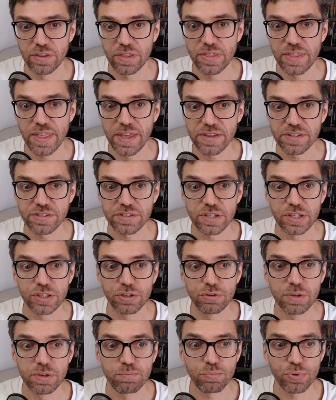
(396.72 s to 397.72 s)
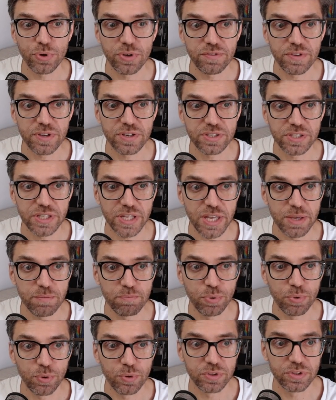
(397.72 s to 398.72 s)
this to the previous
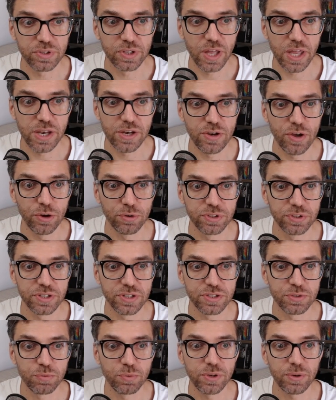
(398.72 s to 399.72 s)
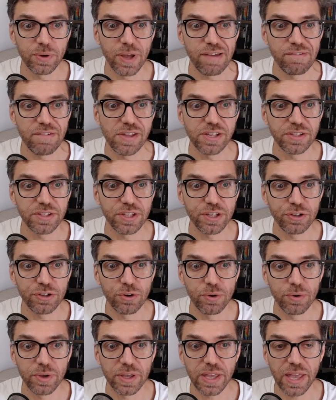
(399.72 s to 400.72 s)
input. And notice we don't have anything
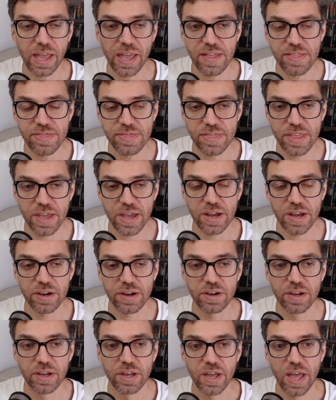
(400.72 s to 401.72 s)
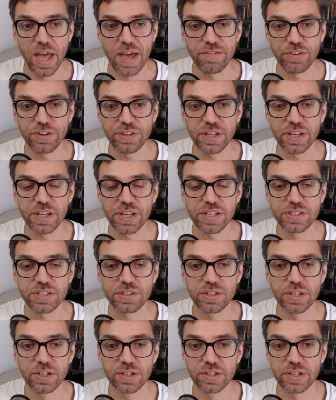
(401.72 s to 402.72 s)
going in there. Everything is
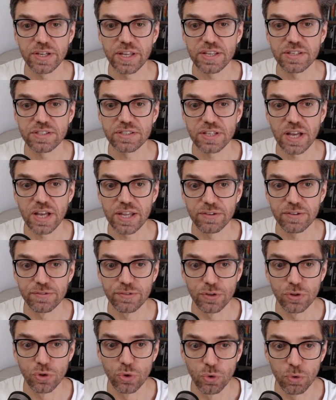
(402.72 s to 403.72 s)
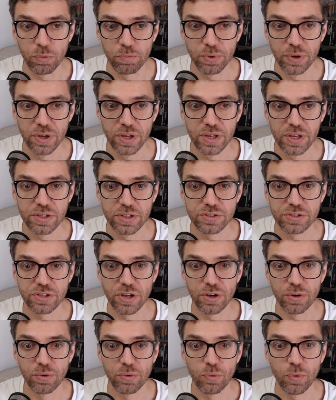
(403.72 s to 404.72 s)
done inside of the loop.
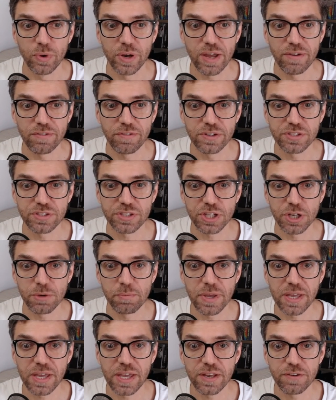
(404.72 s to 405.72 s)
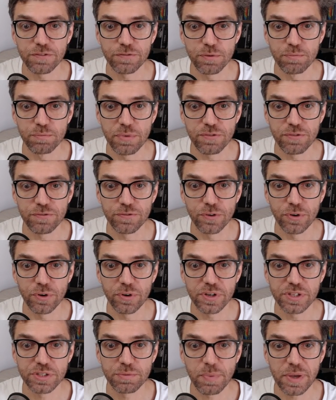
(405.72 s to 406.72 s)
So whatever is coming in from
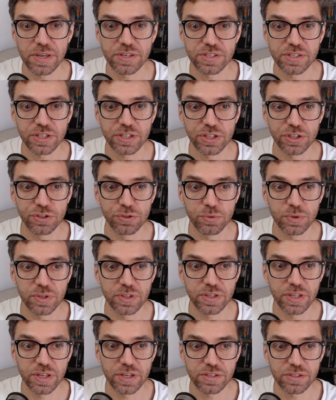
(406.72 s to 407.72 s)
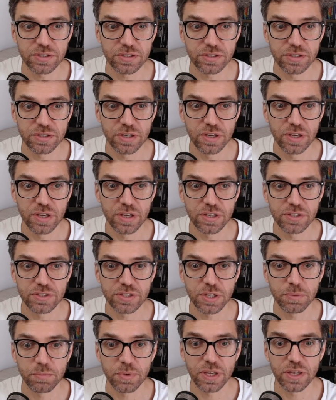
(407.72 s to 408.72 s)
before, it's basically doing this. It's
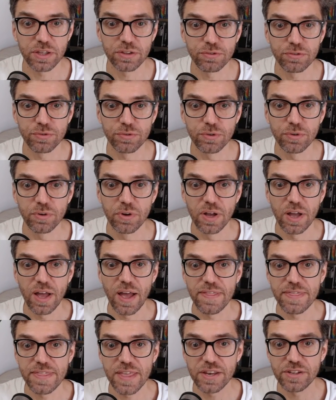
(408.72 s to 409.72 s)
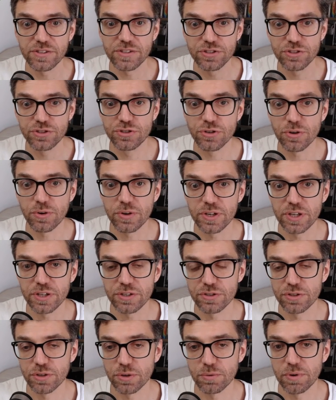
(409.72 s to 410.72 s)
coming in through and then it's joining.
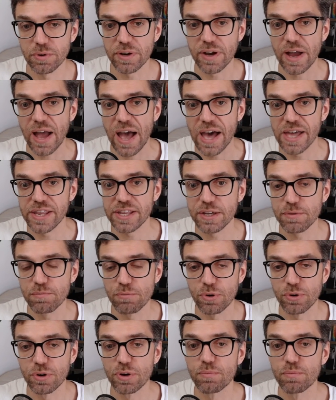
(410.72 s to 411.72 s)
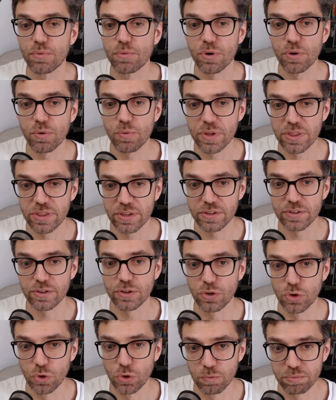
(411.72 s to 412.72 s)
So we're adding more and more within the
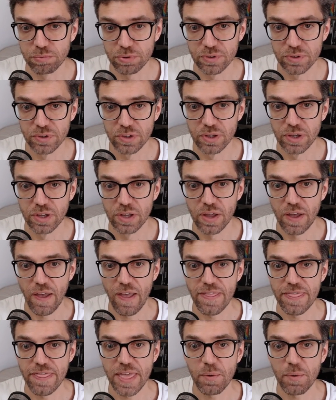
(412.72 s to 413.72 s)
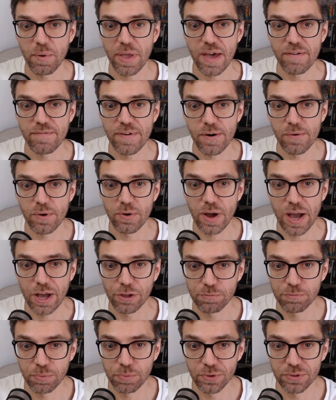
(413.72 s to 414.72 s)
loop. And then we have our
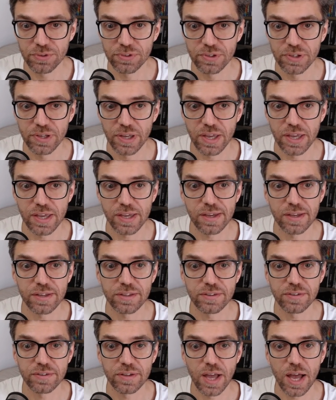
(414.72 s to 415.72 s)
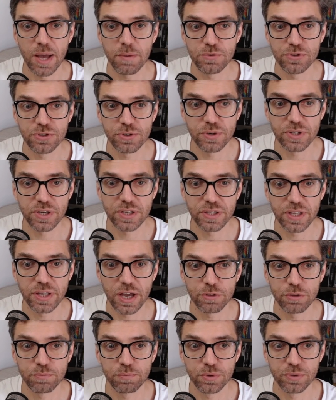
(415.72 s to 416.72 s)
output, and I'm joining the
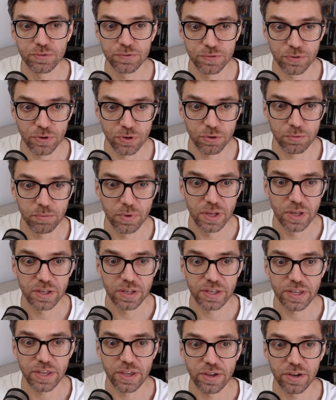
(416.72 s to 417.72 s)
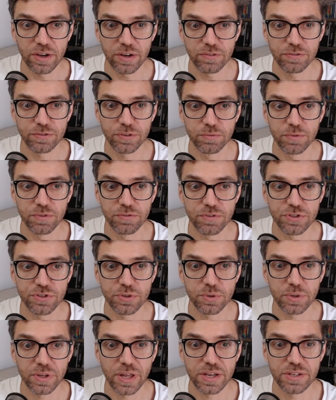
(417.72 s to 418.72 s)
output from here, from the
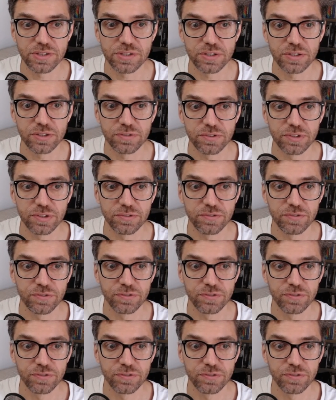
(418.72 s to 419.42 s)
visualizer of the